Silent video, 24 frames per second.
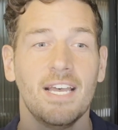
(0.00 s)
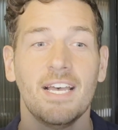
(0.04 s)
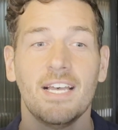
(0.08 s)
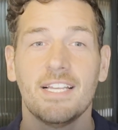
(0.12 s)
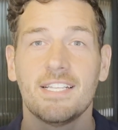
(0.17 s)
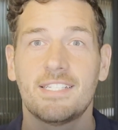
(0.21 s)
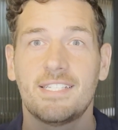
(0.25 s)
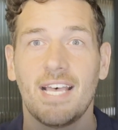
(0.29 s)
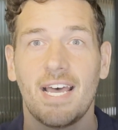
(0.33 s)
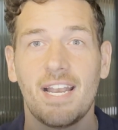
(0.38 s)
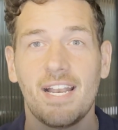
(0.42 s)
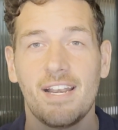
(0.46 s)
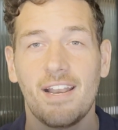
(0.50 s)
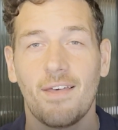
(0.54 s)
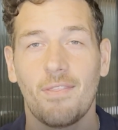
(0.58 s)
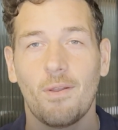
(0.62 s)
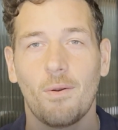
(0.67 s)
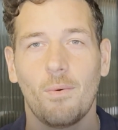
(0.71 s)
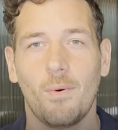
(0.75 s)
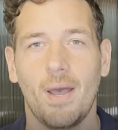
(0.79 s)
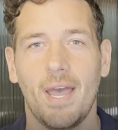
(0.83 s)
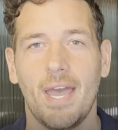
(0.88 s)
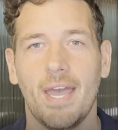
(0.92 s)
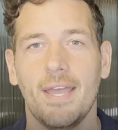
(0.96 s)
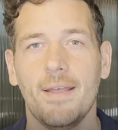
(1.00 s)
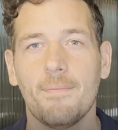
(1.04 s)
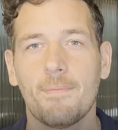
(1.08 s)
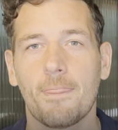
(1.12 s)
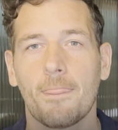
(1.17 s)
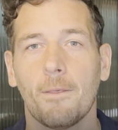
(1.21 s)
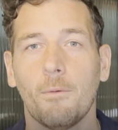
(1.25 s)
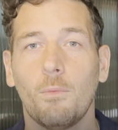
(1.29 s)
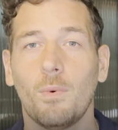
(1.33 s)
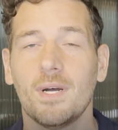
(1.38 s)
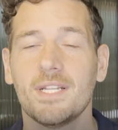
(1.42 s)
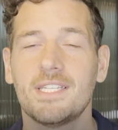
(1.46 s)
Said another way,
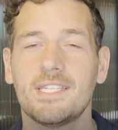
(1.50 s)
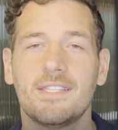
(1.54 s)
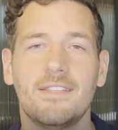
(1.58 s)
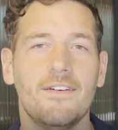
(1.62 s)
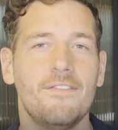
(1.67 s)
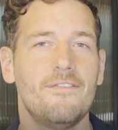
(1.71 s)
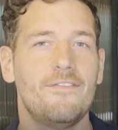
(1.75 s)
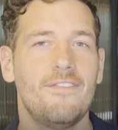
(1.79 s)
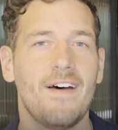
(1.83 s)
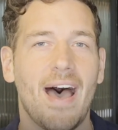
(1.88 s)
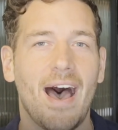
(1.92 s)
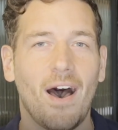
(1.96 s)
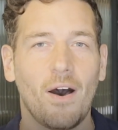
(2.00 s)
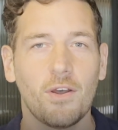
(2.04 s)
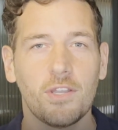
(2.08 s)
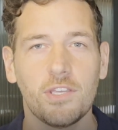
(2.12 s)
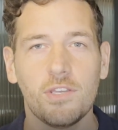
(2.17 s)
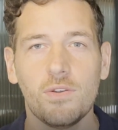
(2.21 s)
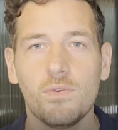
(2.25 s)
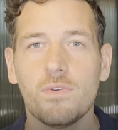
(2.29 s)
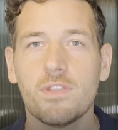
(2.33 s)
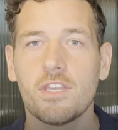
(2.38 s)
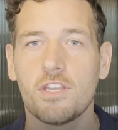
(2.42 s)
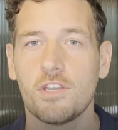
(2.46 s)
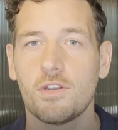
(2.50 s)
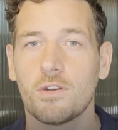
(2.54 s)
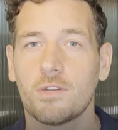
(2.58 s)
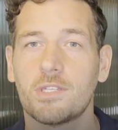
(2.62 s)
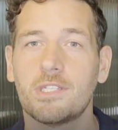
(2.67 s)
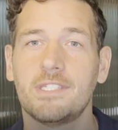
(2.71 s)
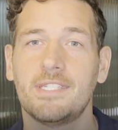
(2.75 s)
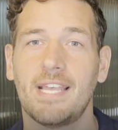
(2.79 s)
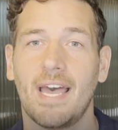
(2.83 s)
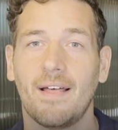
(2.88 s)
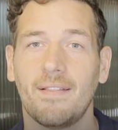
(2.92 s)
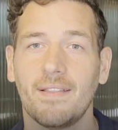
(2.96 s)
what's the value that you're
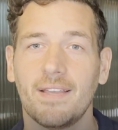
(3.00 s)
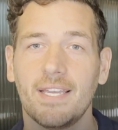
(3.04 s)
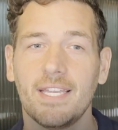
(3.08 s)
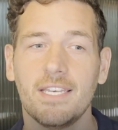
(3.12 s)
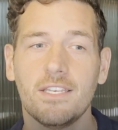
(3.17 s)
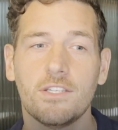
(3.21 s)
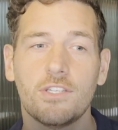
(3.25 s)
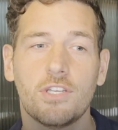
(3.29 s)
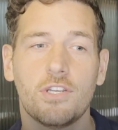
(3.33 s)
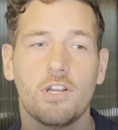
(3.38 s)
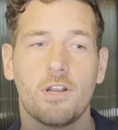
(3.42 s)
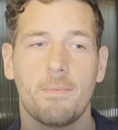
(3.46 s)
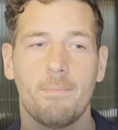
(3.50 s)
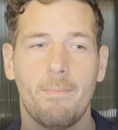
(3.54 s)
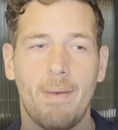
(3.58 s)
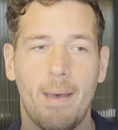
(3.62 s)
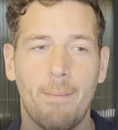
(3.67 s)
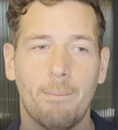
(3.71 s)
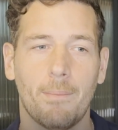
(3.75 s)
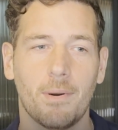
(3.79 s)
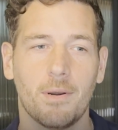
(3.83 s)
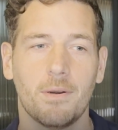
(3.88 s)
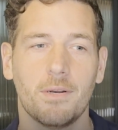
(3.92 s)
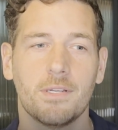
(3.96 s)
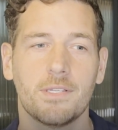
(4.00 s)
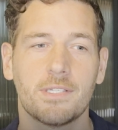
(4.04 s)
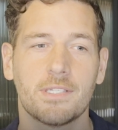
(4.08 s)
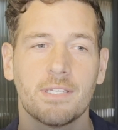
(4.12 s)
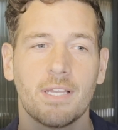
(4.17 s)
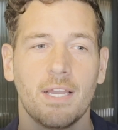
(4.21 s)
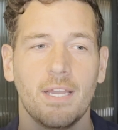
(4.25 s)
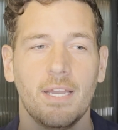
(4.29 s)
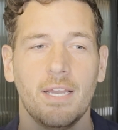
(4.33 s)
selling to your members?